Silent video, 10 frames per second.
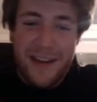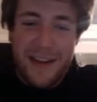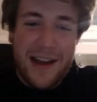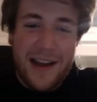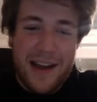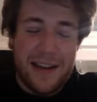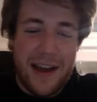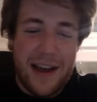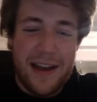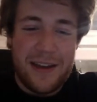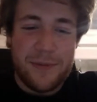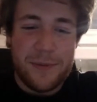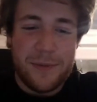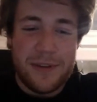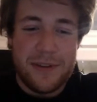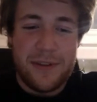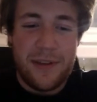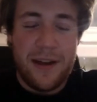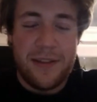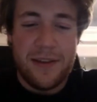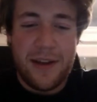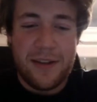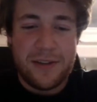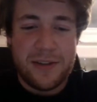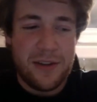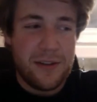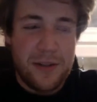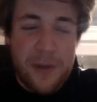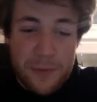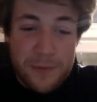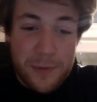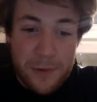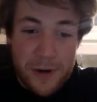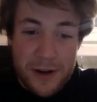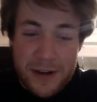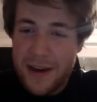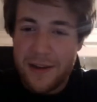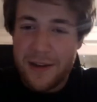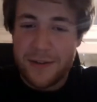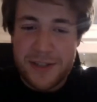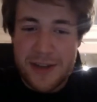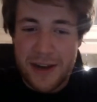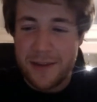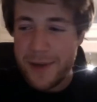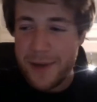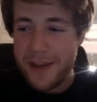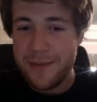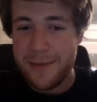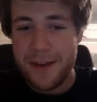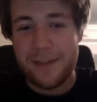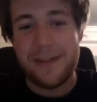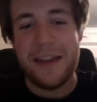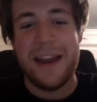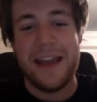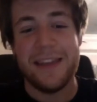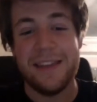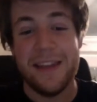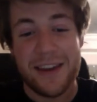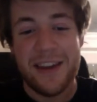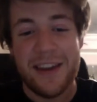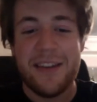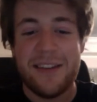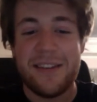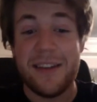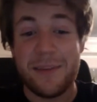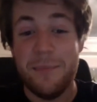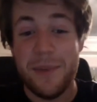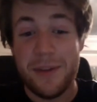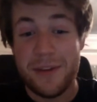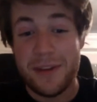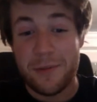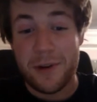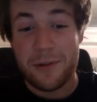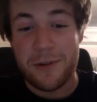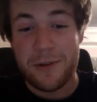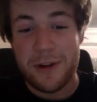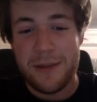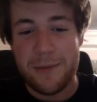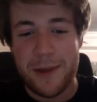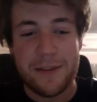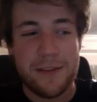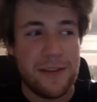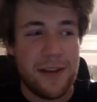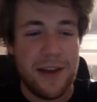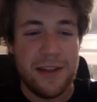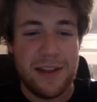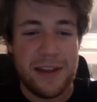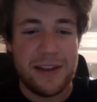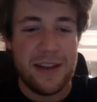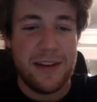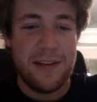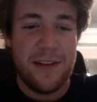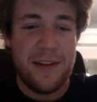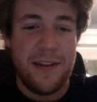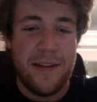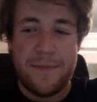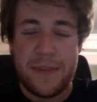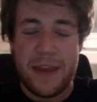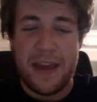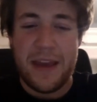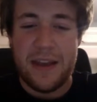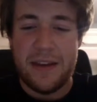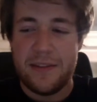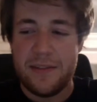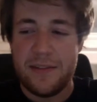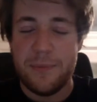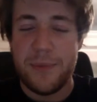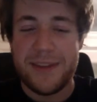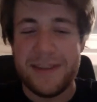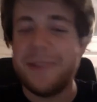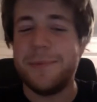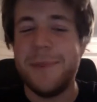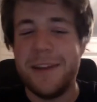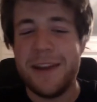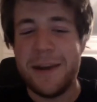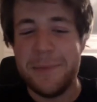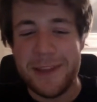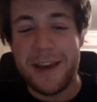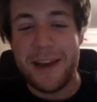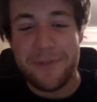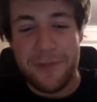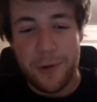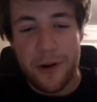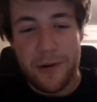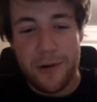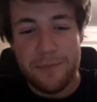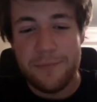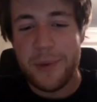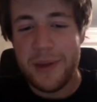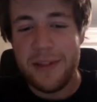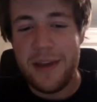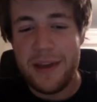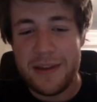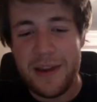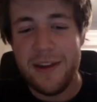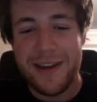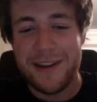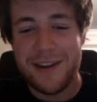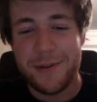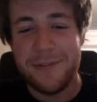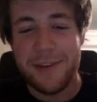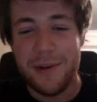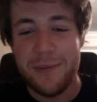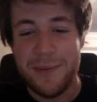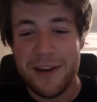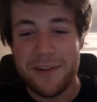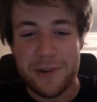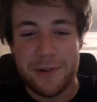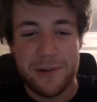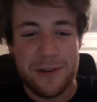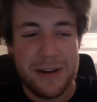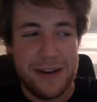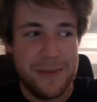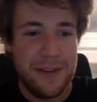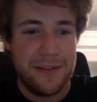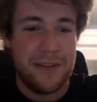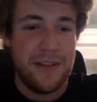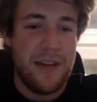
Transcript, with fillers: I I was on the on the shuttle home from work and I was checking my email and I had like six million recruiter emails on LinkedIn, and by six million I mean like four, but like a non-trivial amount of recruiter emails.